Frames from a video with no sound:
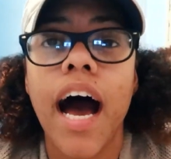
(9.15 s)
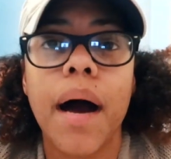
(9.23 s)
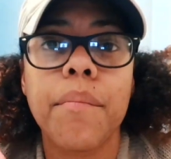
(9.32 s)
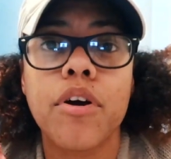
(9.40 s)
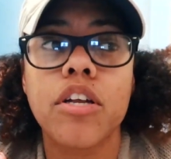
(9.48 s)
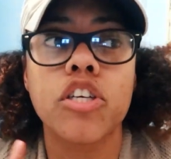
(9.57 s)

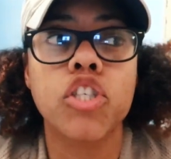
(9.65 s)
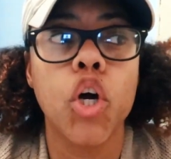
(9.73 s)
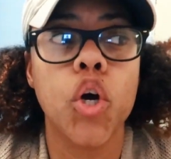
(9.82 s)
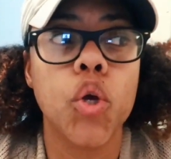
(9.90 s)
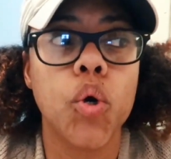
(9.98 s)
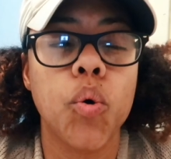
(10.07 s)
I'm going to
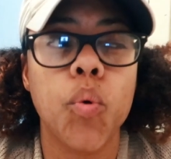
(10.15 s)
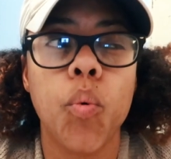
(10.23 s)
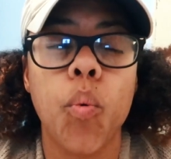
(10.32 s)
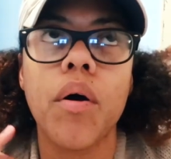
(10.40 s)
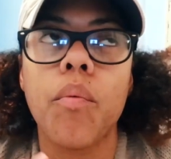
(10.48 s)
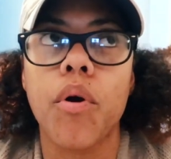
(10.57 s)
show you
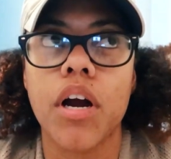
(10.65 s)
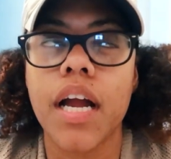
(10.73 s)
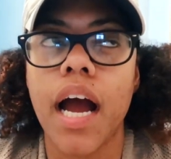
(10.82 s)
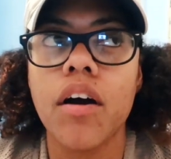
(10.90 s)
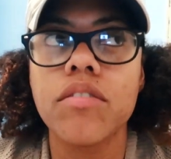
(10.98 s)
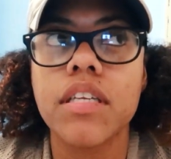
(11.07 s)
what
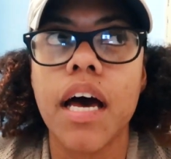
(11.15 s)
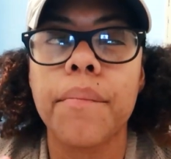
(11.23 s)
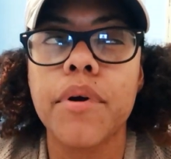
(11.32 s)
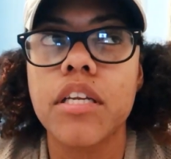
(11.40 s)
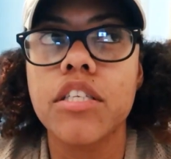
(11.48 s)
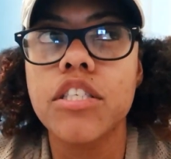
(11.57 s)
workouts
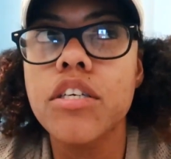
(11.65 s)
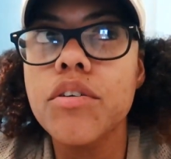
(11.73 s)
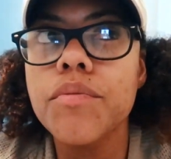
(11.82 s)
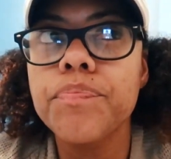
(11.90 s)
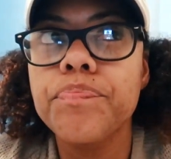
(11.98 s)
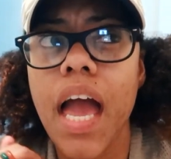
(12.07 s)
I'm going to
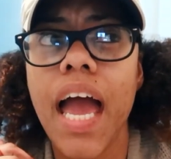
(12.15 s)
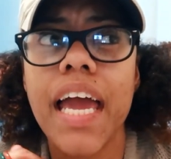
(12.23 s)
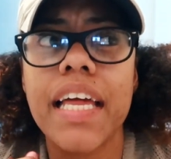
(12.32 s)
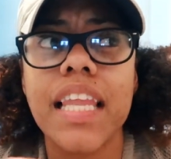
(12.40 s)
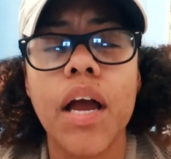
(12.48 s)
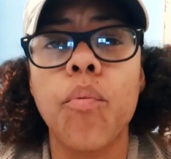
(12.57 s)
do
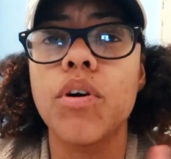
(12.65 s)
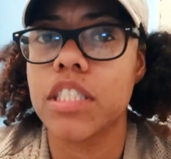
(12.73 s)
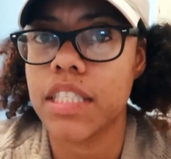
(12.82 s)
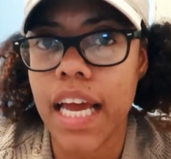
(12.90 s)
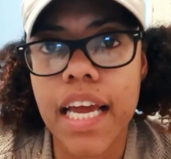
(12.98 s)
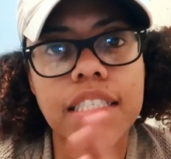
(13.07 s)
and like
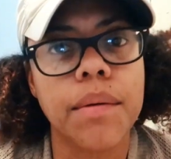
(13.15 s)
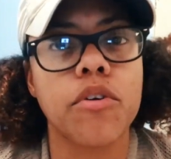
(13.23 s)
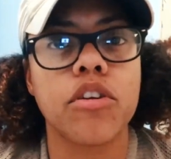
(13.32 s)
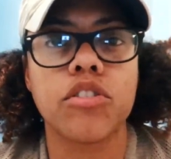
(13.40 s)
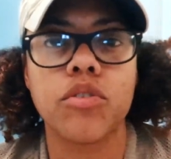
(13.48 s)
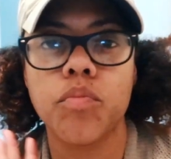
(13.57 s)
what days I'm
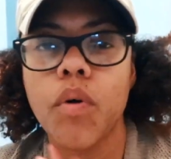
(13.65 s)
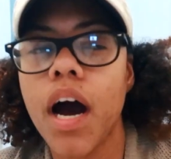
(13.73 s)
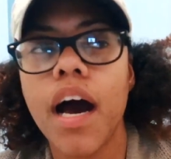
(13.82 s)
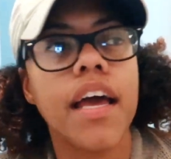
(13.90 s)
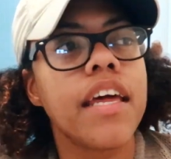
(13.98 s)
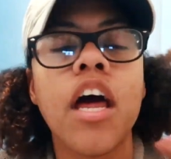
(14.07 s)
going to do
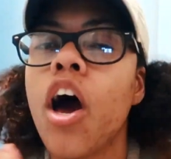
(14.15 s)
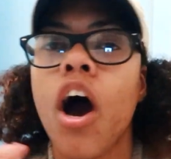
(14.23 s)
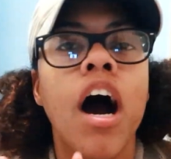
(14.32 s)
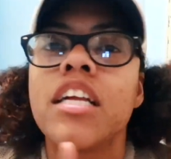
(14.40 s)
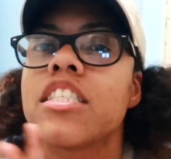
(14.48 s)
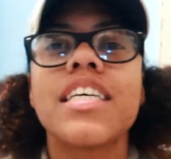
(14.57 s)
what, and
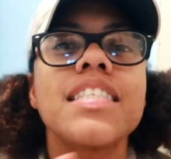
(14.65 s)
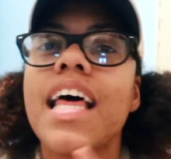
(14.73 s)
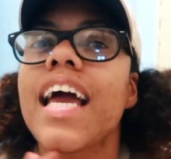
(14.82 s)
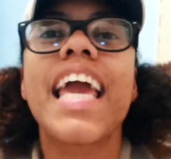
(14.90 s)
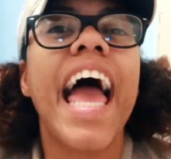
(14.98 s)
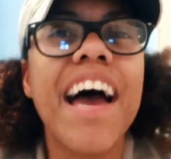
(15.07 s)
just
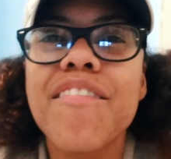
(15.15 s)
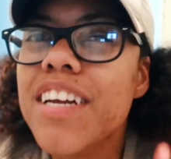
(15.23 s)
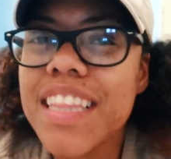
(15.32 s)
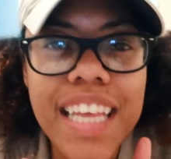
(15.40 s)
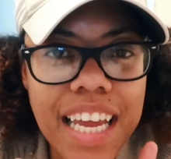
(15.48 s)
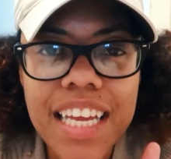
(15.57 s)
like
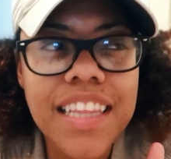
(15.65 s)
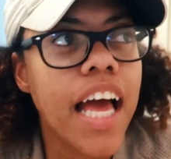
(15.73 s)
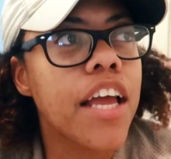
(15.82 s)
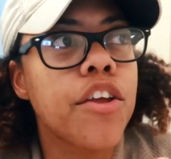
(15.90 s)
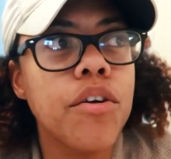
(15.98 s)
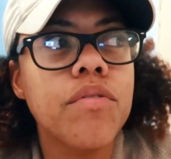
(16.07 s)
everything
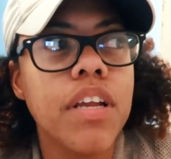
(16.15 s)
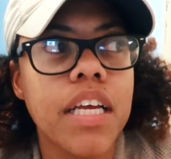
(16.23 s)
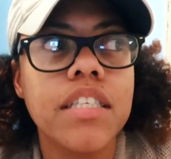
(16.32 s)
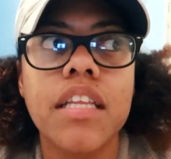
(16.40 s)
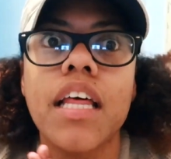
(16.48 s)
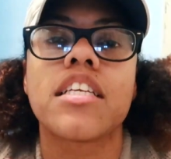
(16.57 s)
that you
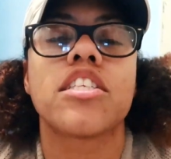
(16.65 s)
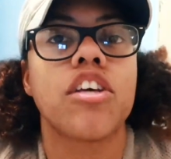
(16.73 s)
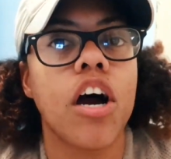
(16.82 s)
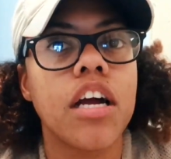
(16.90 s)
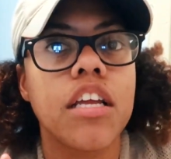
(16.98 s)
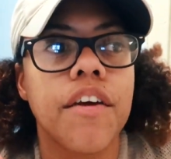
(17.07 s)
need to like
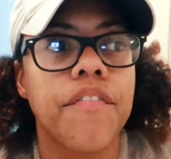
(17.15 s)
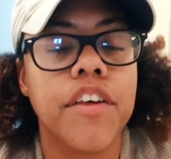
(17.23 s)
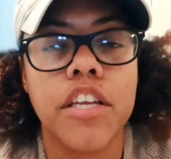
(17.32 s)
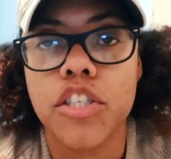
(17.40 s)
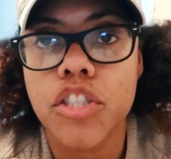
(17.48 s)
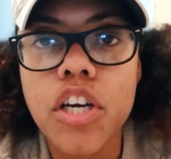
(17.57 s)
start your
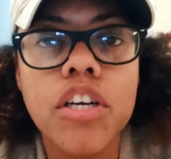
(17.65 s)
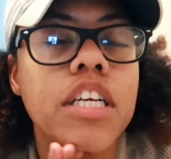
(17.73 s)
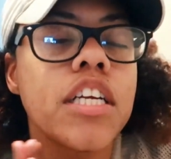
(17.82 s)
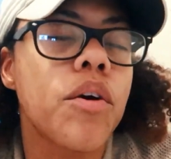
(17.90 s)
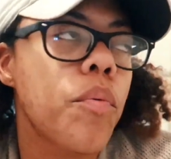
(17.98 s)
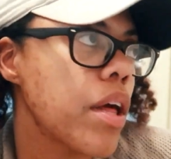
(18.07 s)
fitness
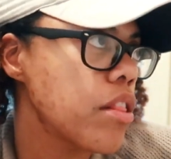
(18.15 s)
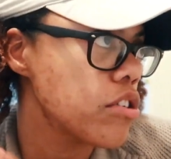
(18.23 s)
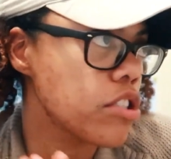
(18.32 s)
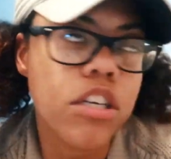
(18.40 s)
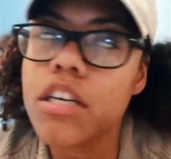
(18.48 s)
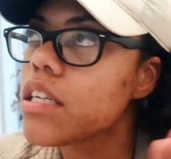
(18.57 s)
journey, your weight
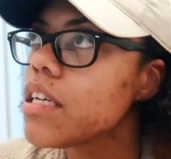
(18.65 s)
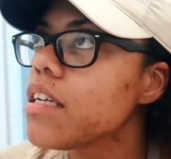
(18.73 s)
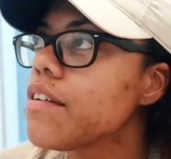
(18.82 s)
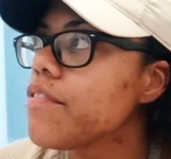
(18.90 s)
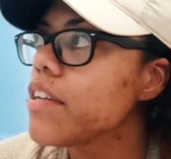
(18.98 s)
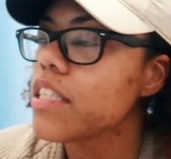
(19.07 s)
loss journey,
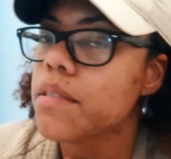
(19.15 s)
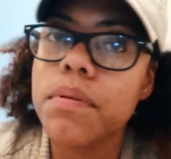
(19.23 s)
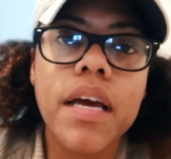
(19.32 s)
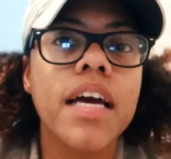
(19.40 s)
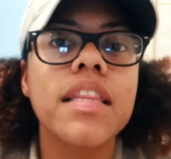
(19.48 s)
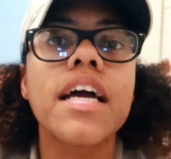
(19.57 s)
your fitness
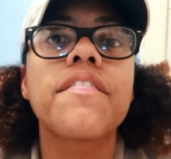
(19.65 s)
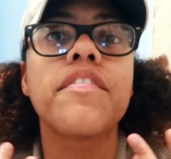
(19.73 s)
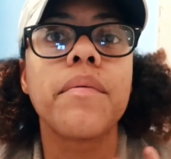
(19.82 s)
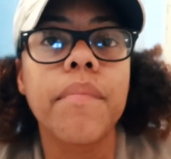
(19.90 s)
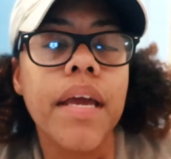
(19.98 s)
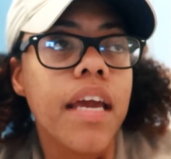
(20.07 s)
plan. Like
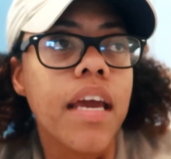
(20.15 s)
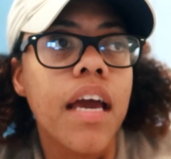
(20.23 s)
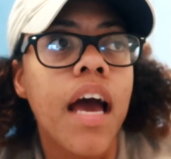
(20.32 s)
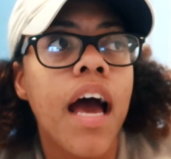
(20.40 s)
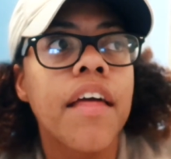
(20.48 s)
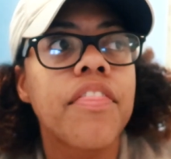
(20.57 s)
for
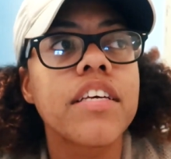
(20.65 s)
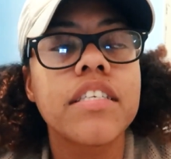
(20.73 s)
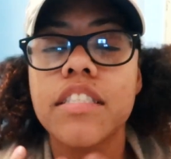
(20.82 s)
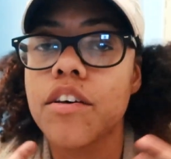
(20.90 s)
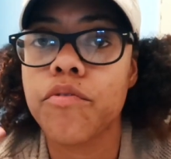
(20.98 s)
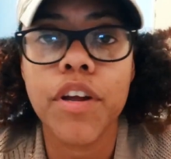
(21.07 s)
me, this
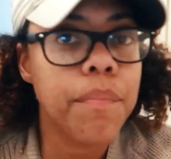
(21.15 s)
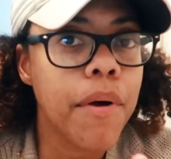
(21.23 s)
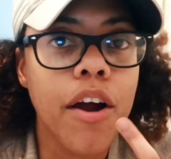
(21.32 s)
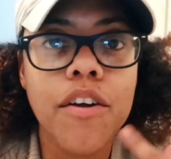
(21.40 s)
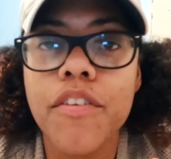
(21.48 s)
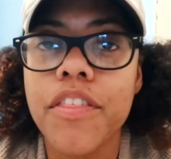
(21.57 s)
is a
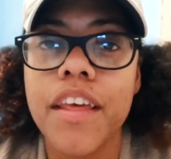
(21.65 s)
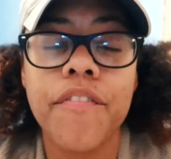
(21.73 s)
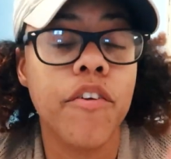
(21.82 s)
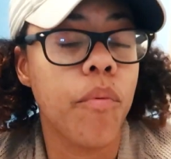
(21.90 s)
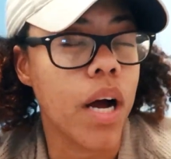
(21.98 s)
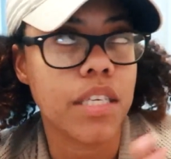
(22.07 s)
rebirth.
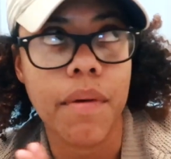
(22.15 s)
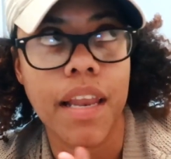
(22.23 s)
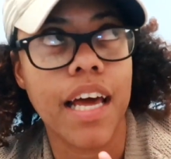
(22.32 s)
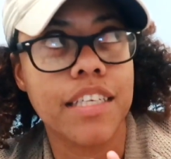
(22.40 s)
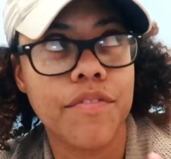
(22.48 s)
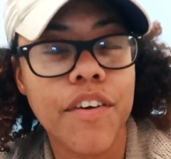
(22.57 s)
If you watched my
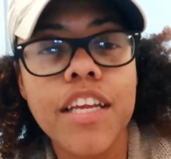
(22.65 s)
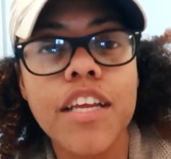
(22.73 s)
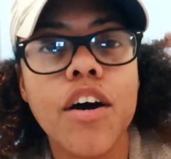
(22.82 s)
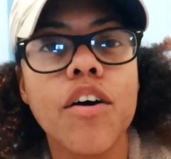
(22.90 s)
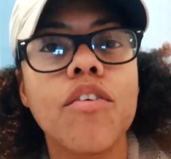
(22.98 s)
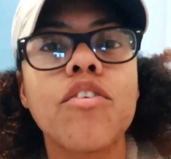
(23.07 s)
last
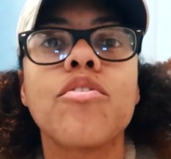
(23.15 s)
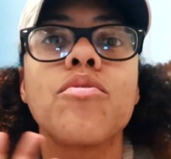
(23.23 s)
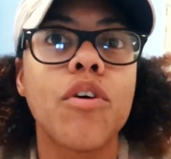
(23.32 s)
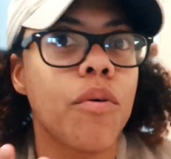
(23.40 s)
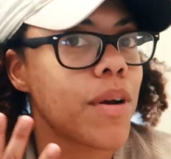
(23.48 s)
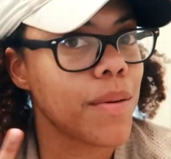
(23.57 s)
video, you
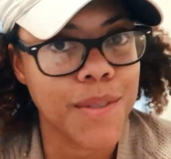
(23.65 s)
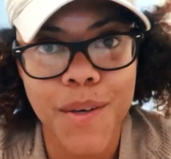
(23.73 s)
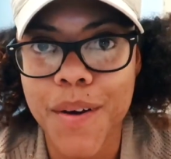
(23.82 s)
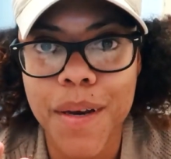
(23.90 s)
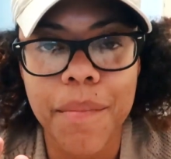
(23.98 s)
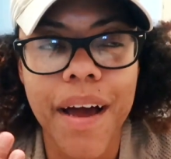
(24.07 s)
know what I'm
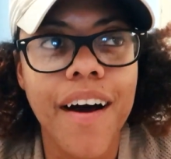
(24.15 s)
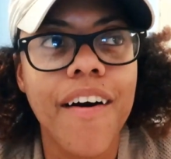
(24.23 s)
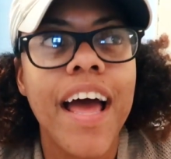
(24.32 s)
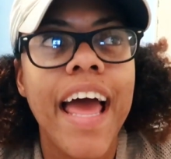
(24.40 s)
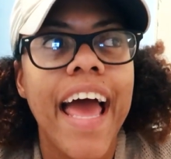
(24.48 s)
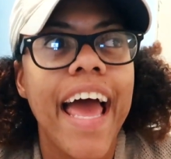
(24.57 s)
talking
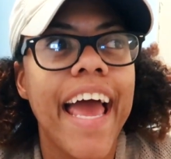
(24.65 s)
about.